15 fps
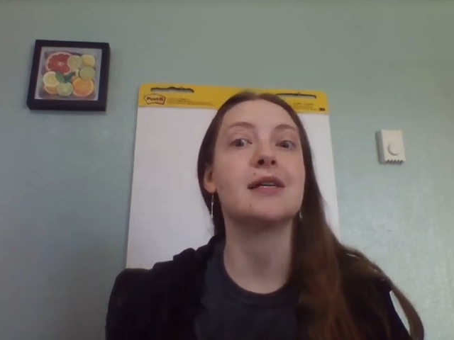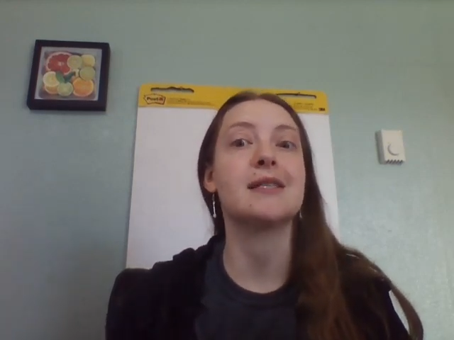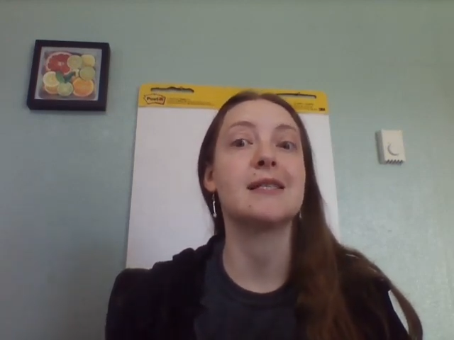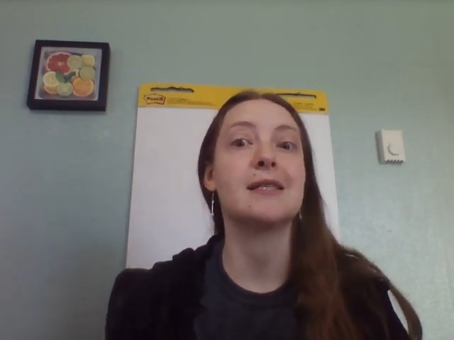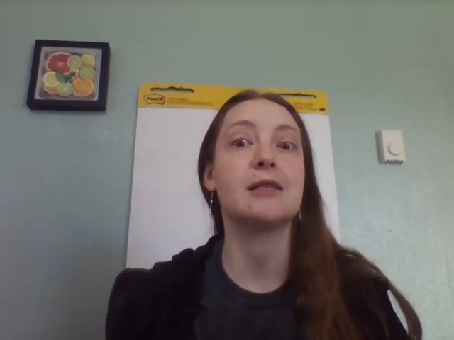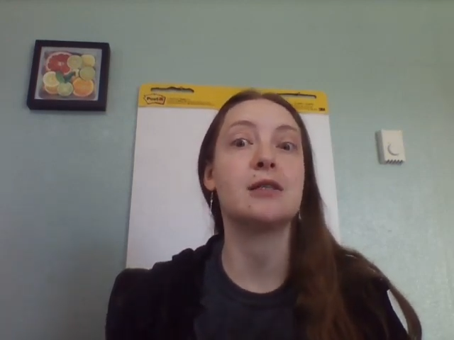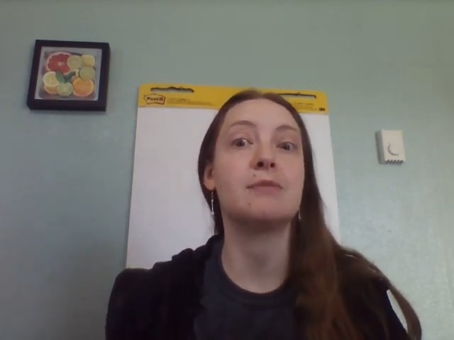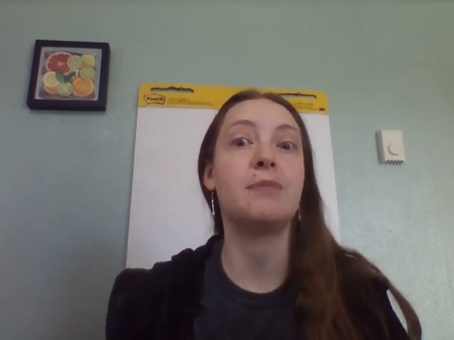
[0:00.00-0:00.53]

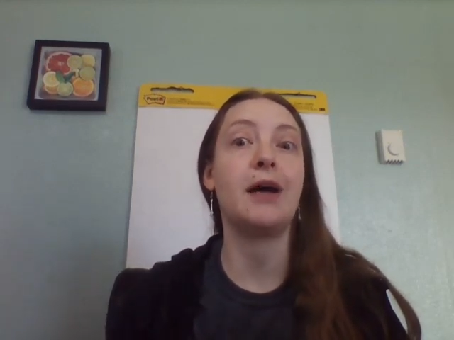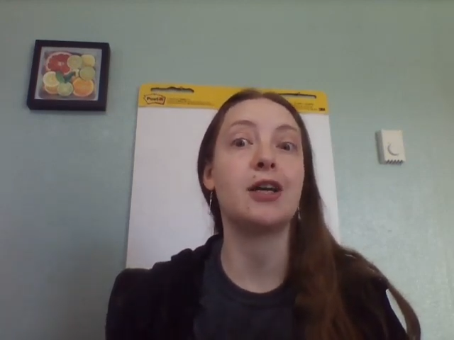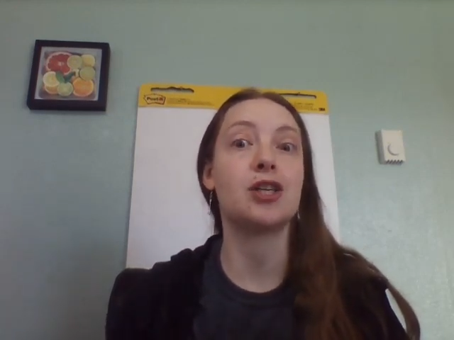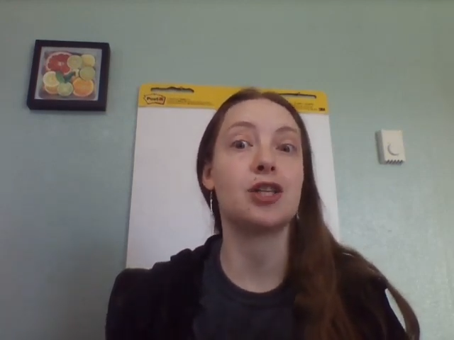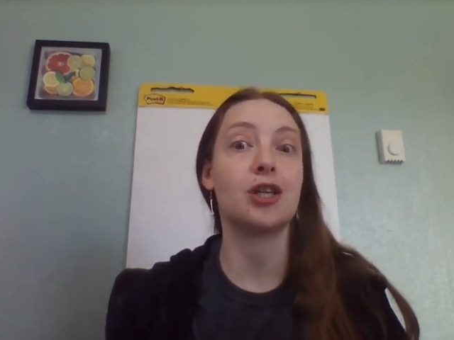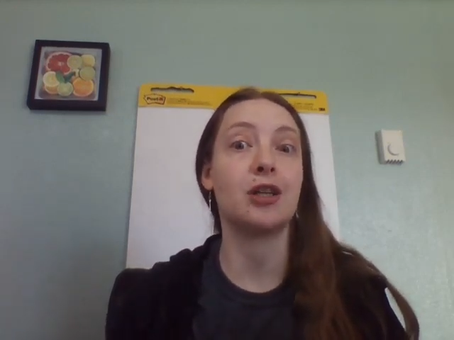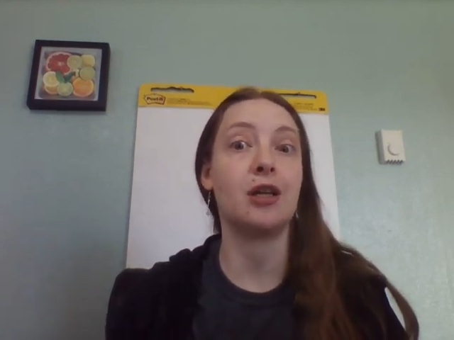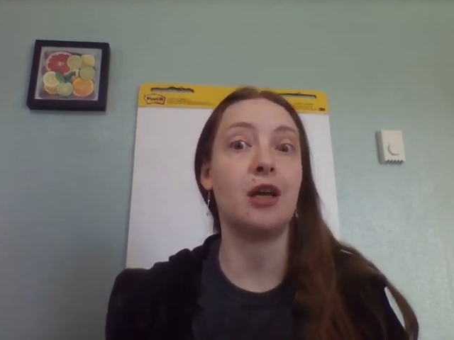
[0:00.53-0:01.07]

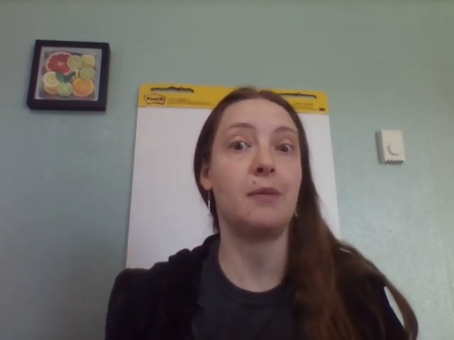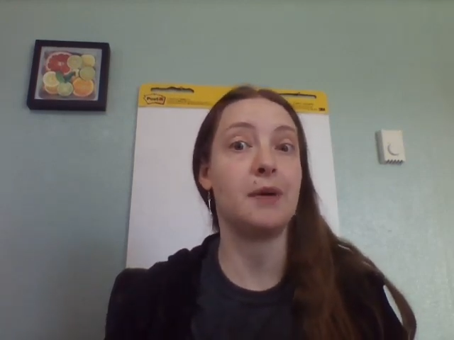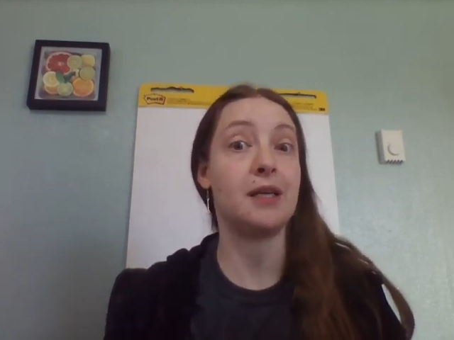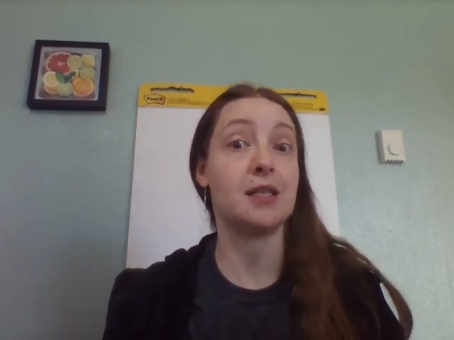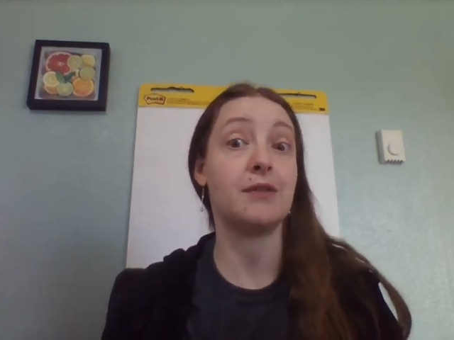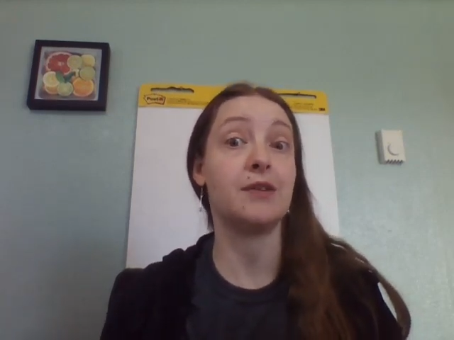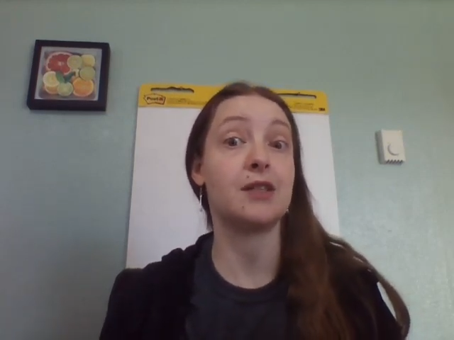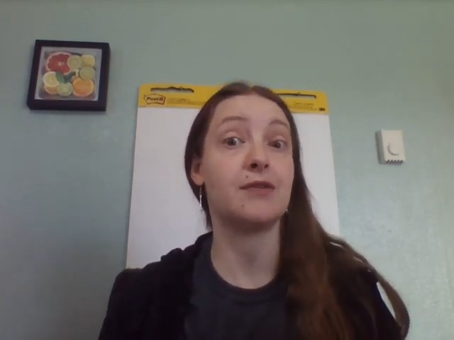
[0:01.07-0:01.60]
especially a
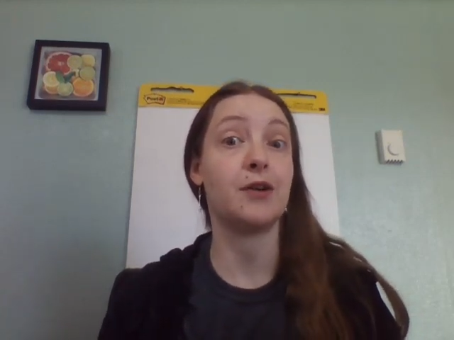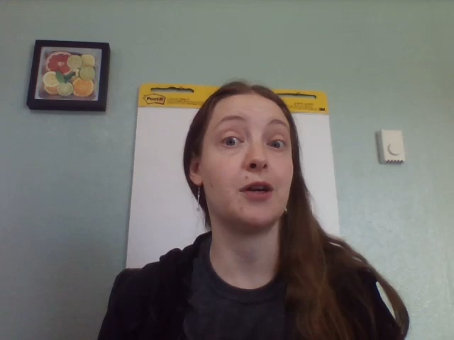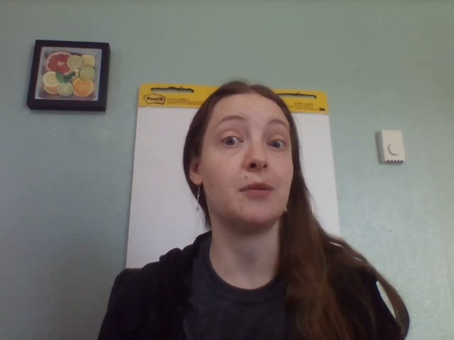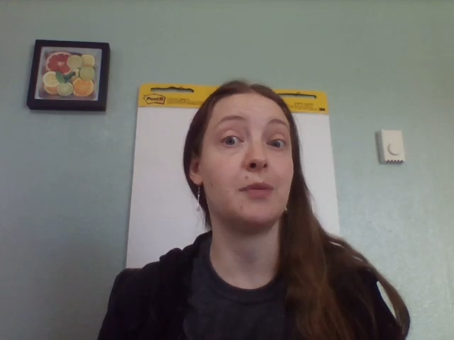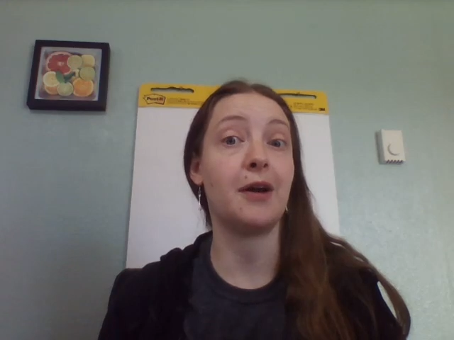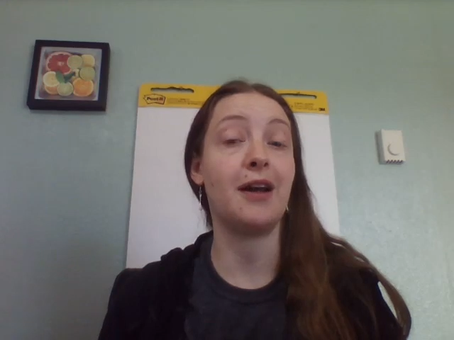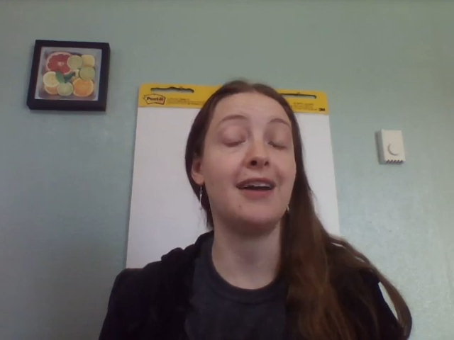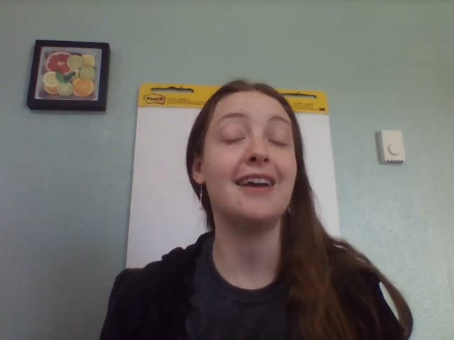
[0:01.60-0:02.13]
piece of its
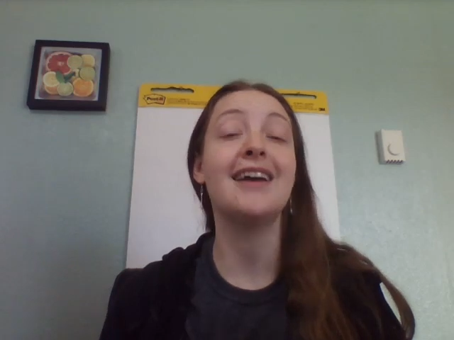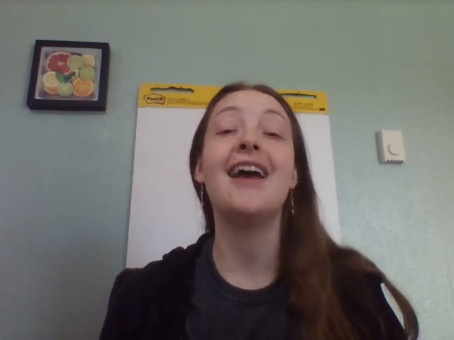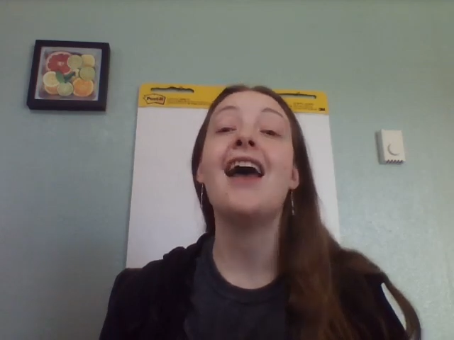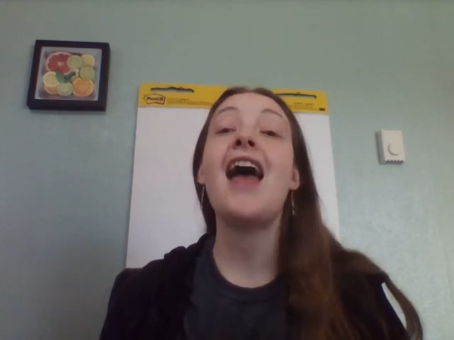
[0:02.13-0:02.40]
vertebrae,